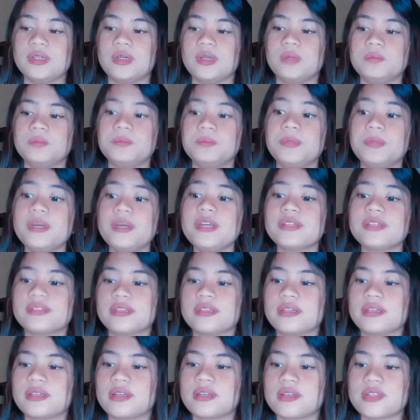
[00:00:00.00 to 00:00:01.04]
"Bird,"
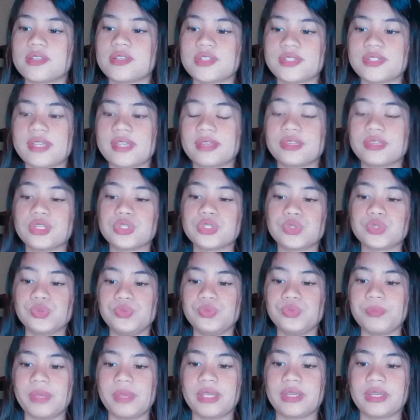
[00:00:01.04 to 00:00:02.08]
said the
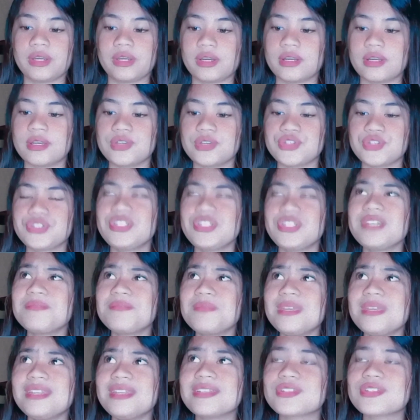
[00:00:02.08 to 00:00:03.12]
shoemaker, "sing me
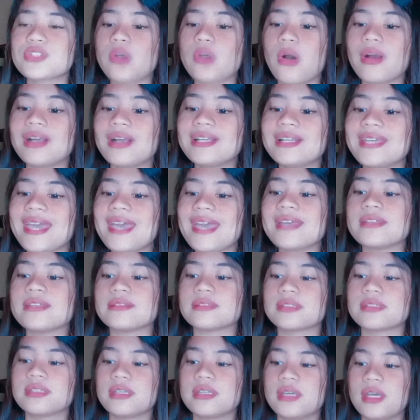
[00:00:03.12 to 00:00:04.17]
the song again."
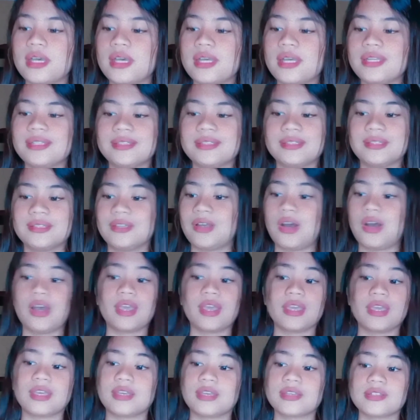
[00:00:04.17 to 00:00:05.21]
"No,"
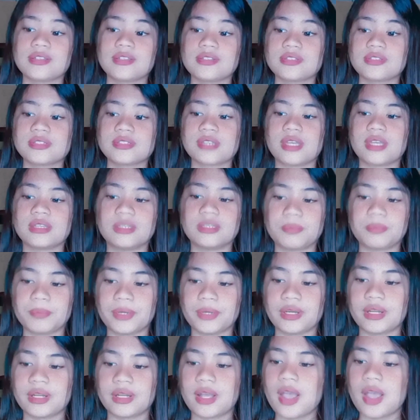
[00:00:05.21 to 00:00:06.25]
said the bird,
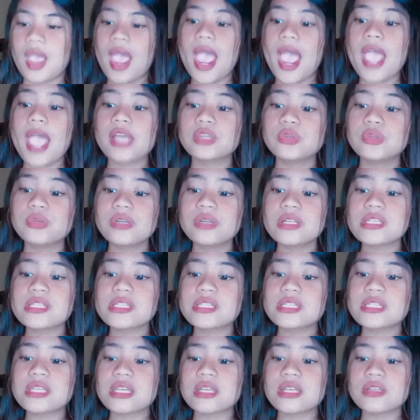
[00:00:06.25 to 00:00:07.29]
"I do not
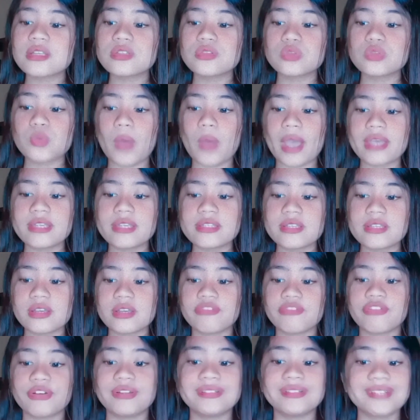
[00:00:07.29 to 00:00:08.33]
sing twice
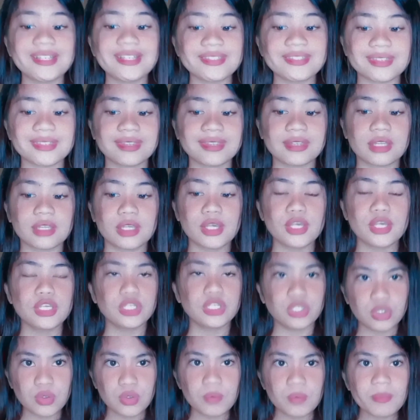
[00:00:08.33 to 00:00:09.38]
for nothing.
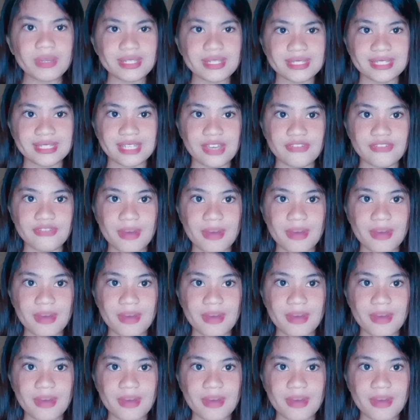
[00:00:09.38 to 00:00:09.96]
You must give me